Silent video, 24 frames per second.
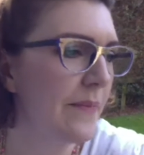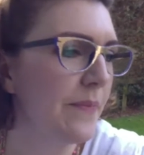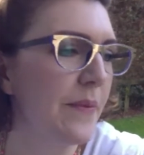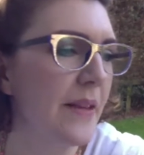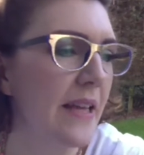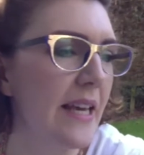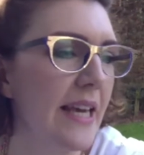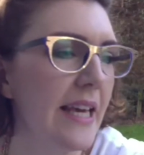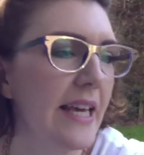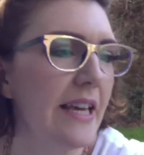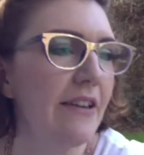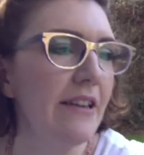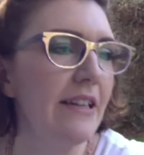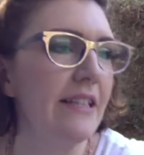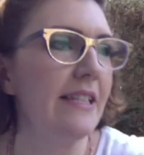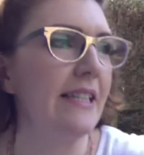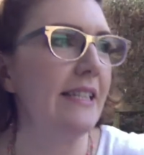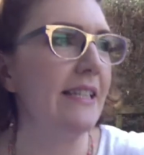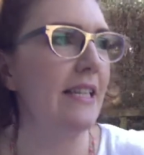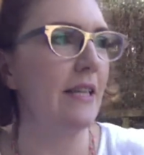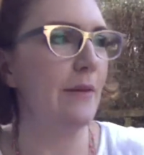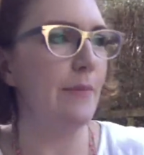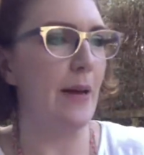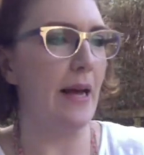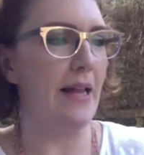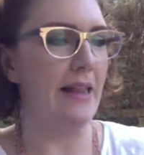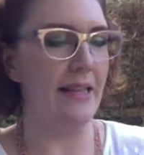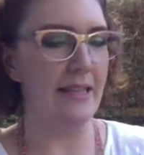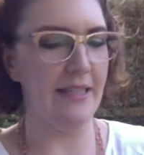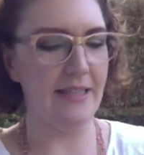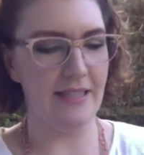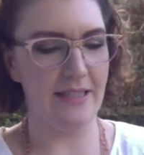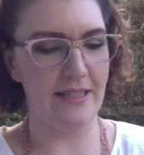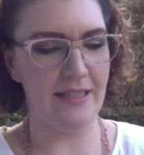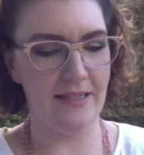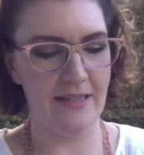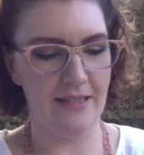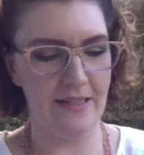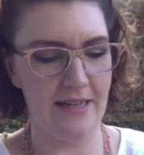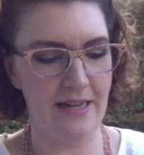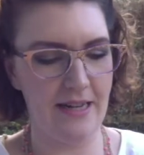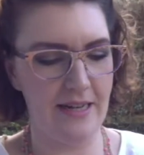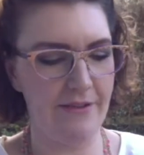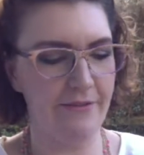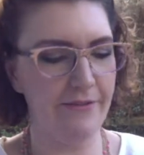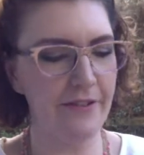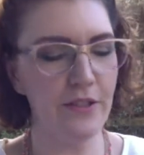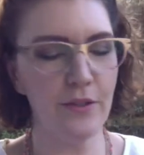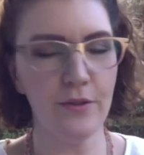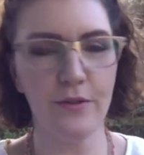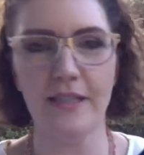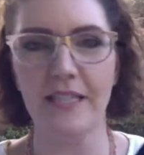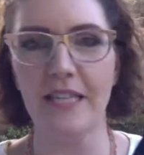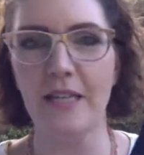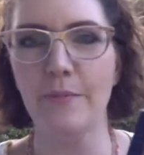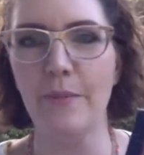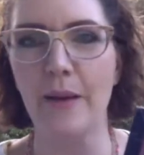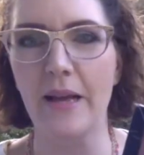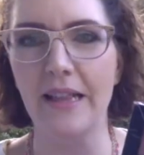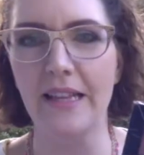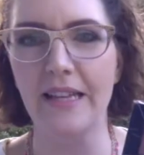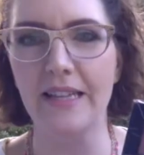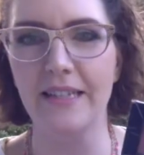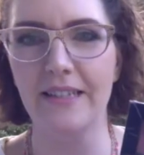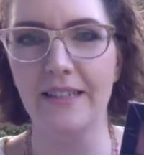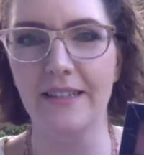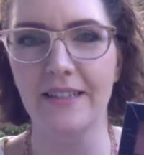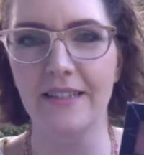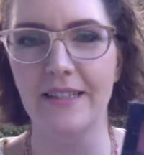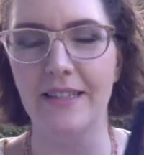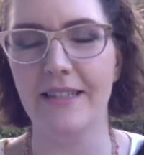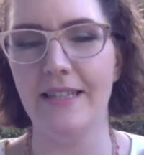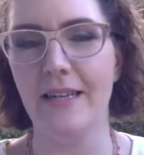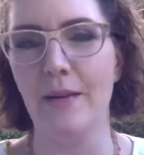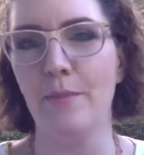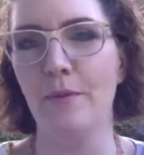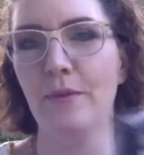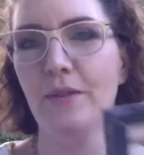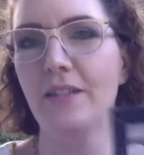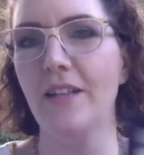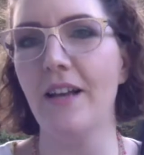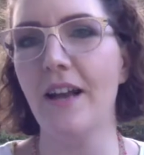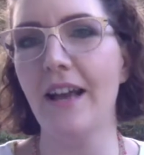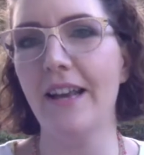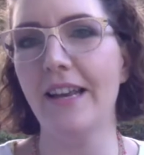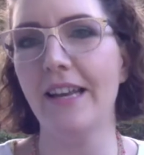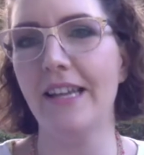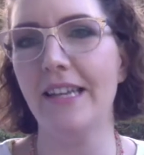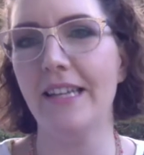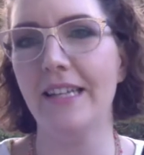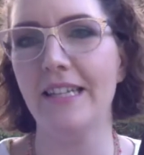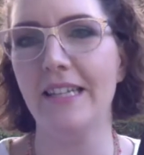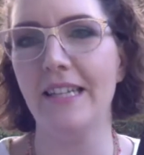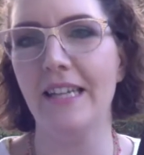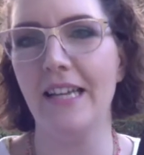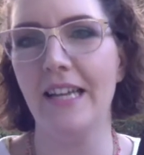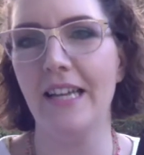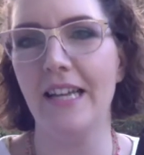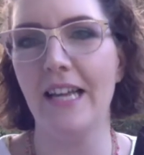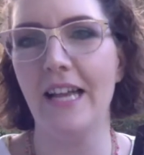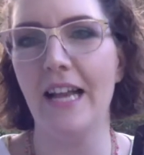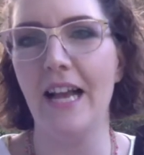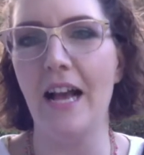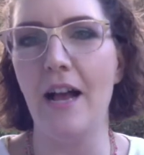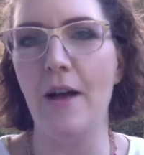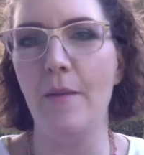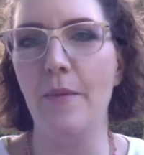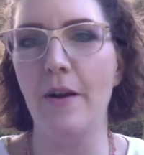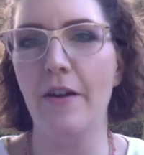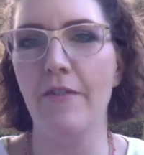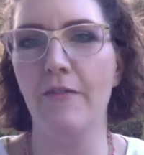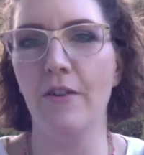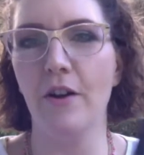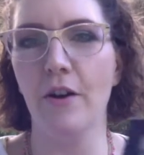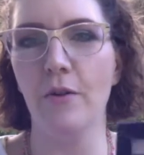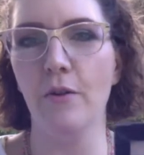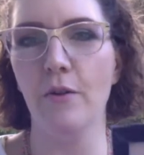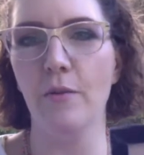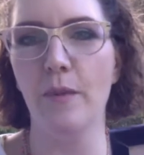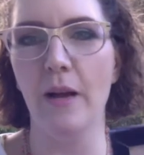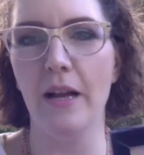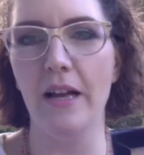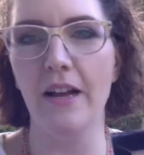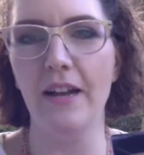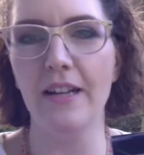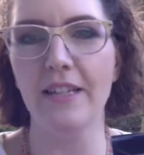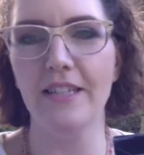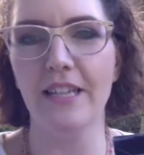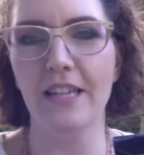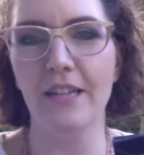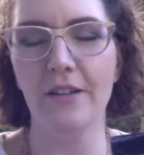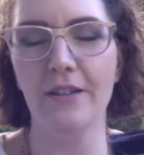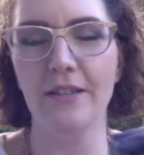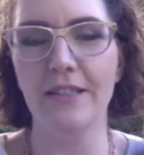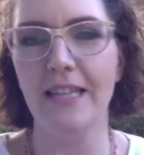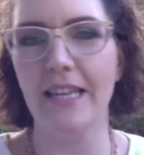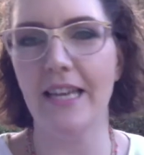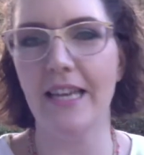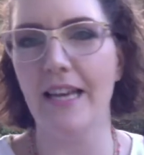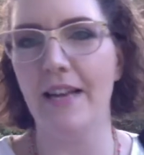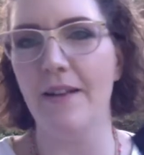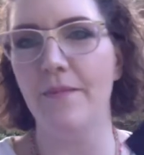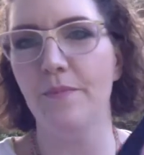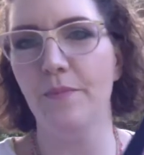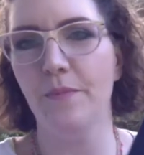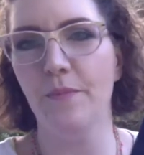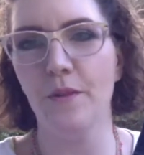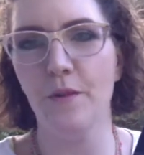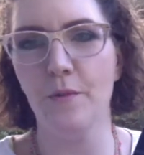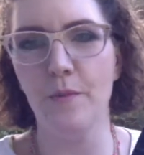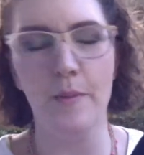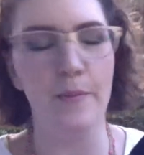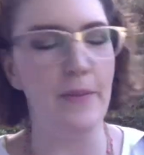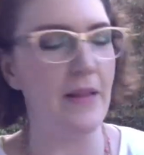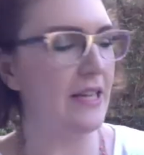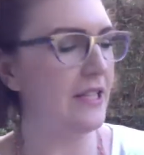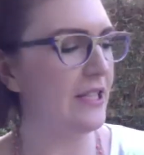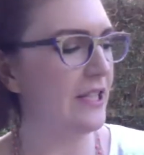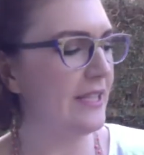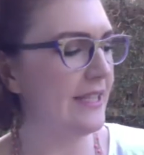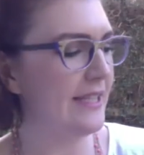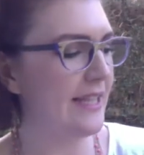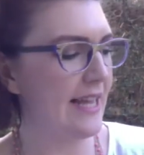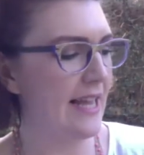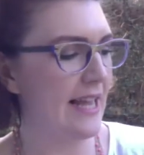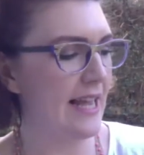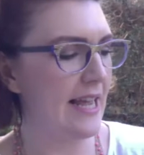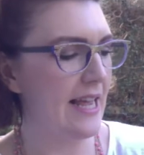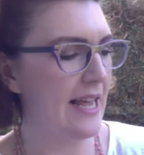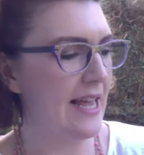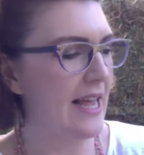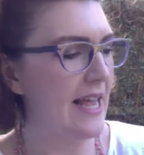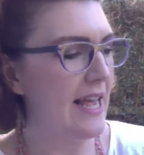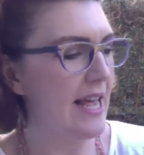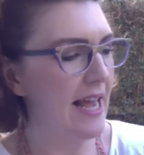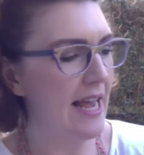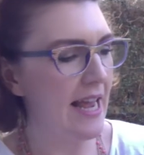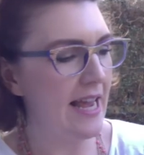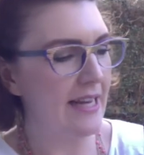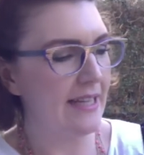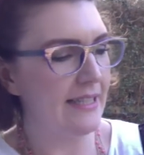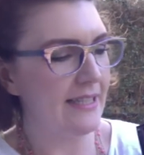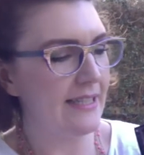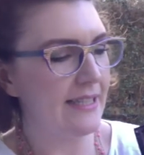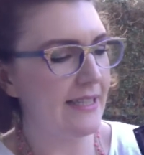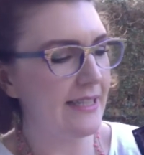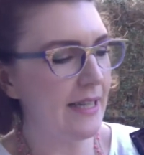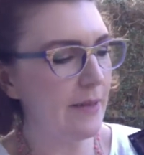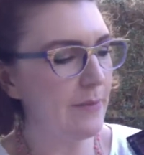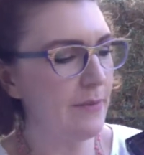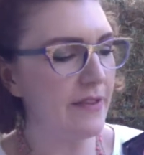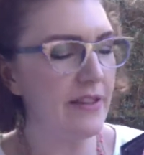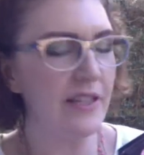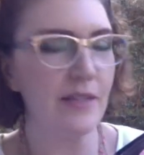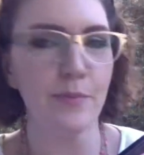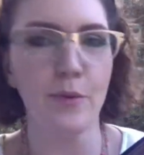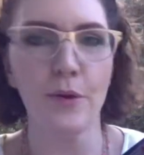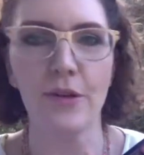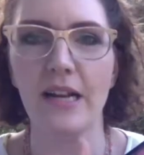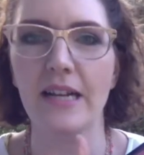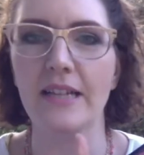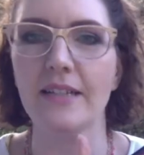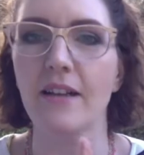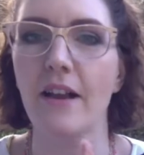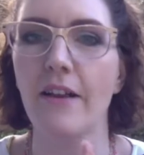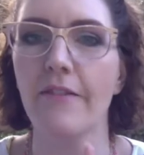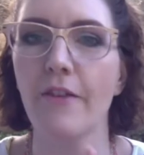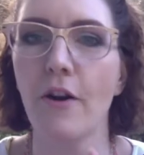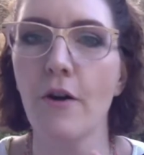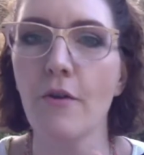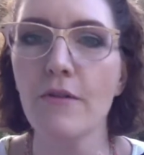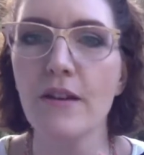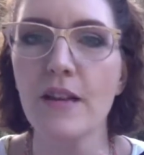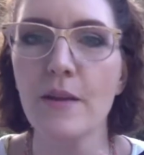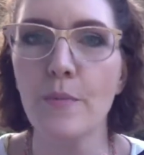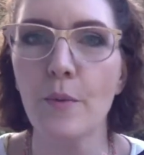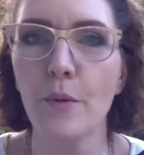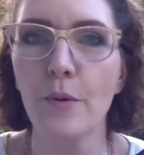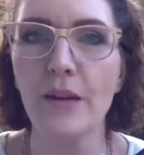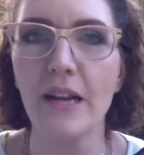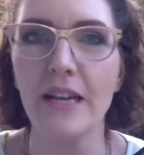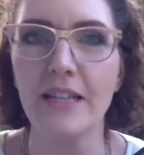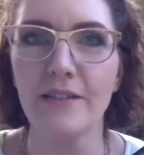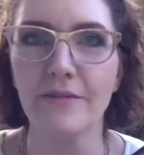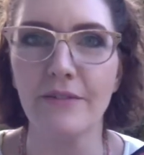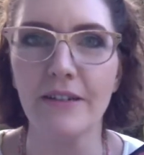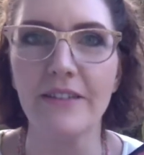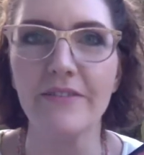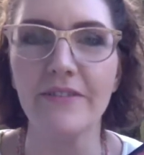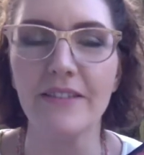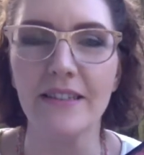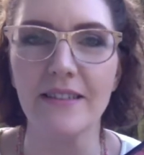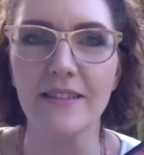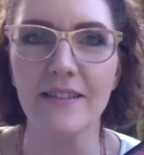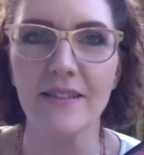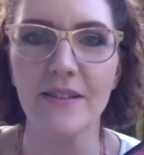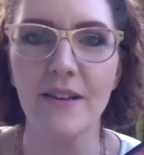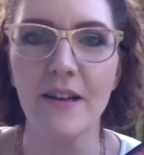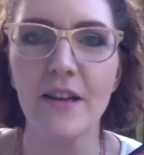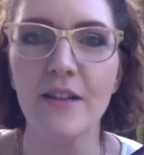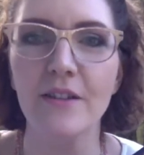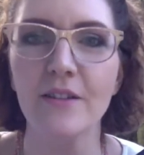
Here is a Z palette, an official Z palette. This is double-sided. I've got all my eyeshadows there, my blushes there, and some of these products I've only bought as refills.